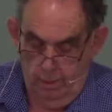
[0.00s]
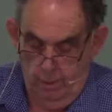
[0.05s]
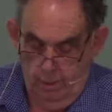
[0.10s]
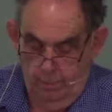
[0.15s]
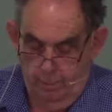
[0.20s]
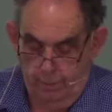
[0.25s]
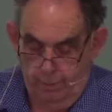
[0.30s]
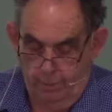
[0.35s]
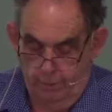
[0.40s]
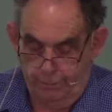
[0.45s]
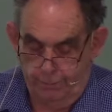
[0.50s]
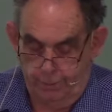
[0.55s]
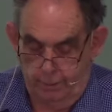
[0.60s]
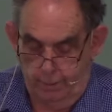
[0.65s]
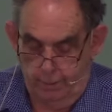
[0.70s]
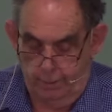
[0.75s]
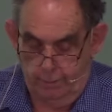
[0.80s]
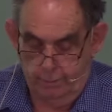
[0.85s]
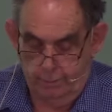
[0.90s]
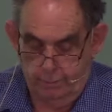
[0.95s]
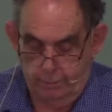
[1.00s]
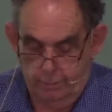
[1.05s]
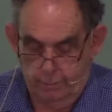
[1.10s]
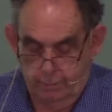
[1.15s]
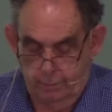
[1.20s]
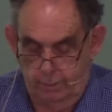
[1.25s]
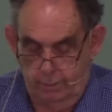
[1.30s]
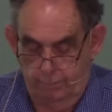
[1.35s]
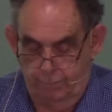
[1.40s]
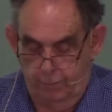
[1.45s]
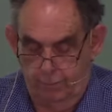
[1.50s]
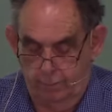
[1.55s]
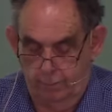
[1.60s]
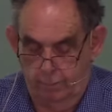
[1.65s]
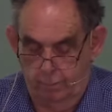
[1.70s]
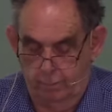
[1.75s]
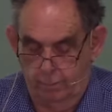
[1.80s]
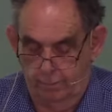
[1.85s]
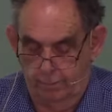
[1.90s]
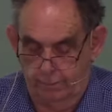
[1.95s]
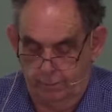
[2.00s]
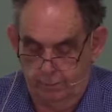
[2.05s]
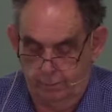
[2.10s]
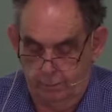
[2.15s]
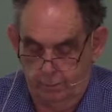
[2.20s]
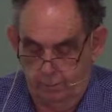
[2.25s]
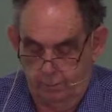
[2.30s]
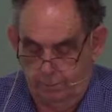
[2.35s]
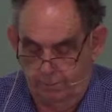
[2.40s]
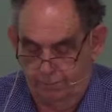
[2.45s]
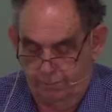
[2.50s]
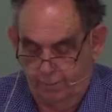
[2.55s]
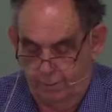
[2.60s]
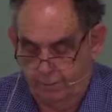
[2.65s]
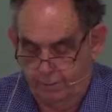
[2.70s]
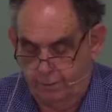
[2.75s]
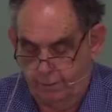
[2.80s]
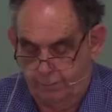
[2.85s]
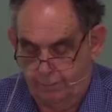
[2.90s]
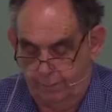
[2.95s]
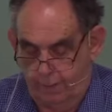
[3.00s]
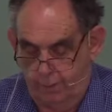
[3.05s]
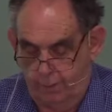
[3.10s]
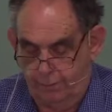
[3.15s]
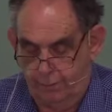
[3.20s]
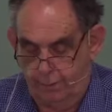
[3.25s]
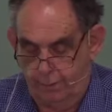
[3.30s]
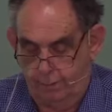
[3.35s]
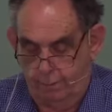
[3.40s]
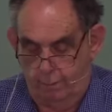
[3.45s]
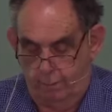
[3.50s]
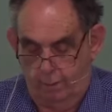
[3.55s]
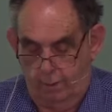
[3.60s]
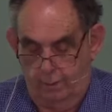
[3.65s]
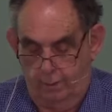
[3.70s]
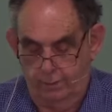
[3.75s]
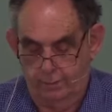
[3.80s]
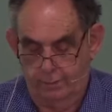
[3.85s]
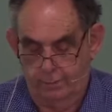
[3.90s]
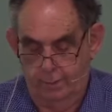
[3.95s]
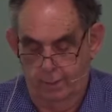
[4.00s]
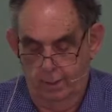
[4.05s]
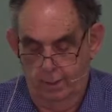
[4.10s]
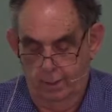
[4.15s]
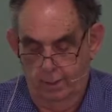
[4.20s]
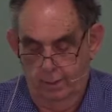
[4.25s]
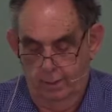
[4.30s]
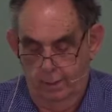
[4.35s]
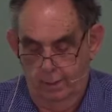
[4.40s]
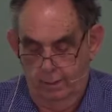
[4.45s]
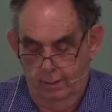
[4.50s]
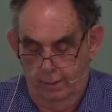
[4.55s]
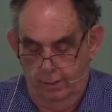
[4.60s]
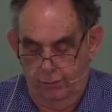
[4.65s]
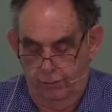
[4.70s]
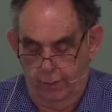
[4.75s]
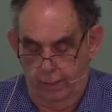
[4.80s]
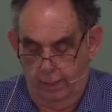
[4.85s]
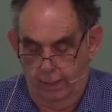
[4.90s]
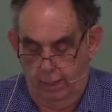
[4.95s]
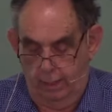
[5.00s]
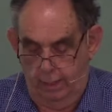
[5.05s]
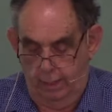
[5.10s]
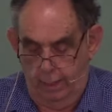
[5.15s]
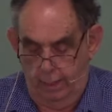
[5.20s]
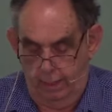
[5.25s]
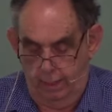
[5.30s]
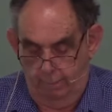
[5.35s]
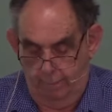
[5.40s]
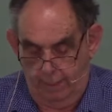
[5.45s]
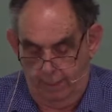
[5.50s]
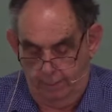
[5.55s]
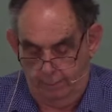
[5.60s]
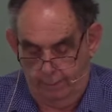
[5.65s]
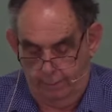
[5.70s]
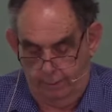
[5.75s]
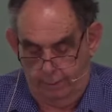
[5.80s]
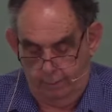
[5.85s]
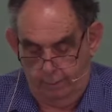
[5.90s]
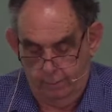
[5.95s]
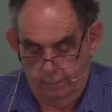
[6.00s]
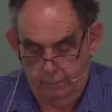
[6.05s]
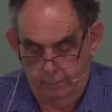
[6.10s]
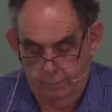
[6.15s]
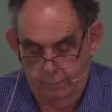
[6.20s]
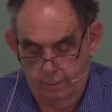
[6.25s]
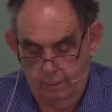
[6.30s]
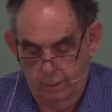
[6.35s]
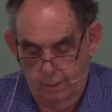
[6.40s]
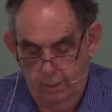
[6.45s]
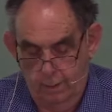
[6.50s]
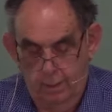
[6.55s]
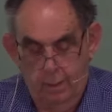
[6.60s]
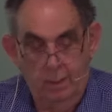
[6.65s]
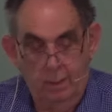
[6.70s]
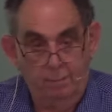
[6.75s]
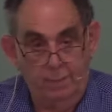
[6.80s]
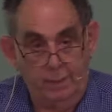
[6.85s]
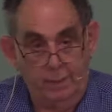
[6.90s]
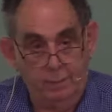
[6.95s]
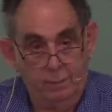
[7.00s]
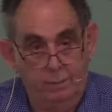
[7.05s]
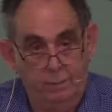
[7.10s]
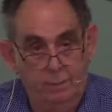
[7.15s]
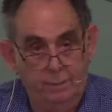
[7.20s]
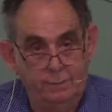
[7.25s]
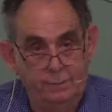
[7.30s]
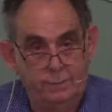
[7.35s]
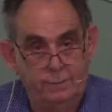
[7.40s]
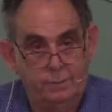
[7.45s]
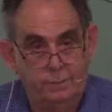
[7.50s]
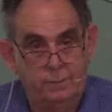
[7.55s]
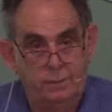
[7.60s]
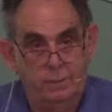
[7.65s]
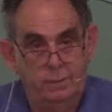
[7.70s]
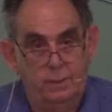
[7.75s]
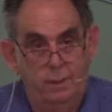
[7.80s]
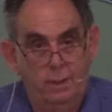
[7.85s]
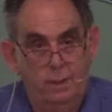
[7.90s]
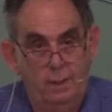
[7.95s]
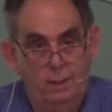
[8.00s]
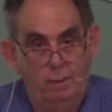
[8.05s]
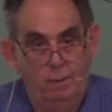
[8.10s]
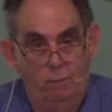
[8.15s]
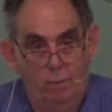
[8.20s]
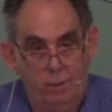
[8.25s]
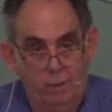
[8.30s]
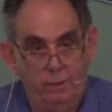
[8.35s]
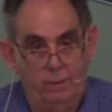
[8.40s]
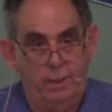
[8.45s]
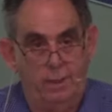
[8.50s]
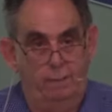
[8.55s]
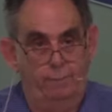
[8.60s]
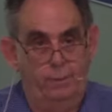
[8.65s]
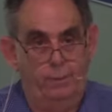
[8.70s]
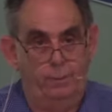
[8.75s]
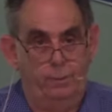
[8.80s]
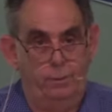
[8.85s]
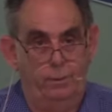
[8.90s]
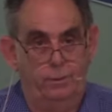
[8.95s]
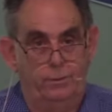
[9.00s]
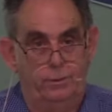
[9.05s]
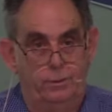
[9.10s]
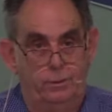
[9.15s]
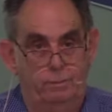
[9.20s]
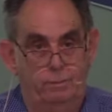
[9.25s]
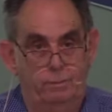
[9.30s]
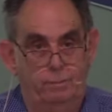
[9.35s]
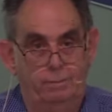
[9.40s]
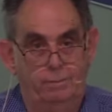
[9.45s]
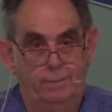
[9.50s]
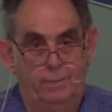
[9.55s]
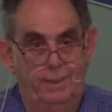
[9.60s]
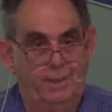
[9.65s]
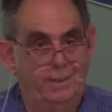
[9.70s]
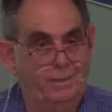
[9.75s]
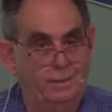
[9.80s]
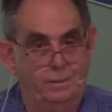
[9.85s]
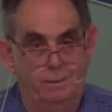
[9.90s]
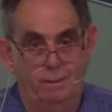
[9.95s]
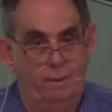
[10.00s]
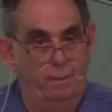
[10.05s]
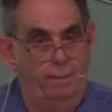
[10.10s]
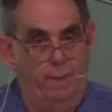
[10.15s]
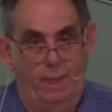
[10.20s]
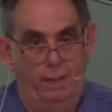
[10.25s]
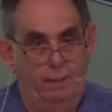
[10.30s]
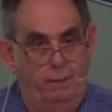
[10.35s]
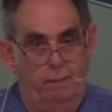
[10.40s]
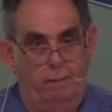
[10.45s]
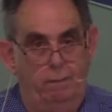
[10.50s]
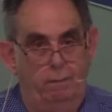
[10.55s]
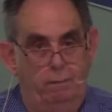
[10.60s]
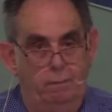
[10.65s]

Paul says if you're a woman who professes faith in Christ, then think again about that. Because when you come to worship, it's not about you,